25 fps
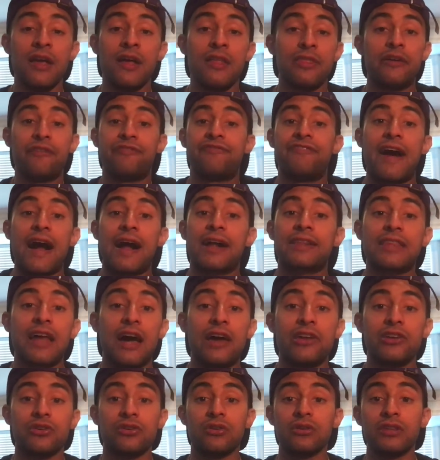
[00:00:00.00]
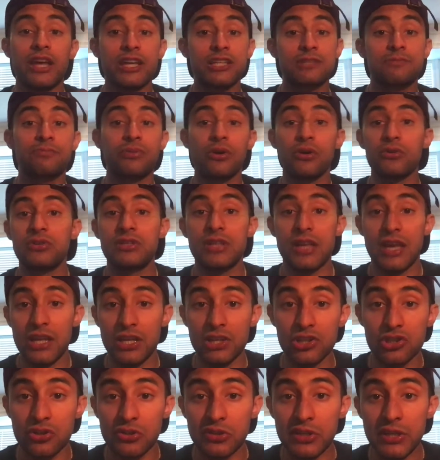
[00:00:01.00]
the fact that you're less prone to
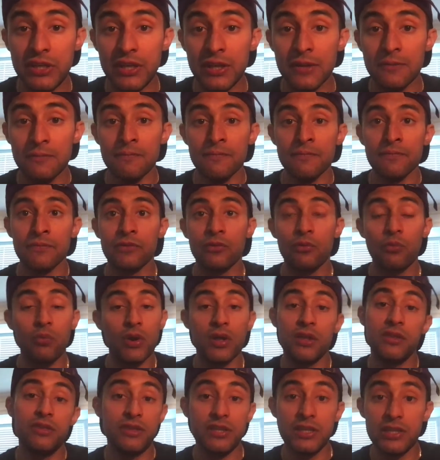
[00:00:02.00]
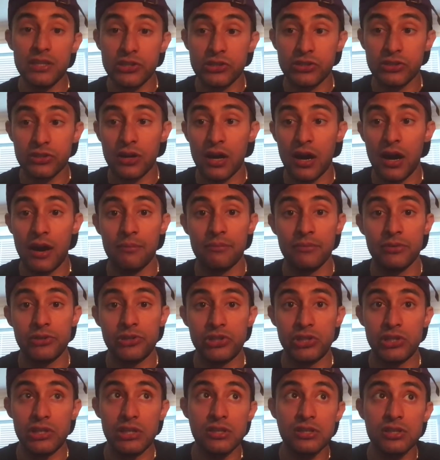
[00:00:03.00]
injury with these
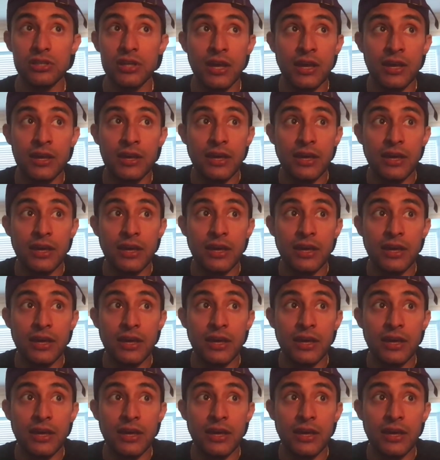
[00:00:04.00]
machines.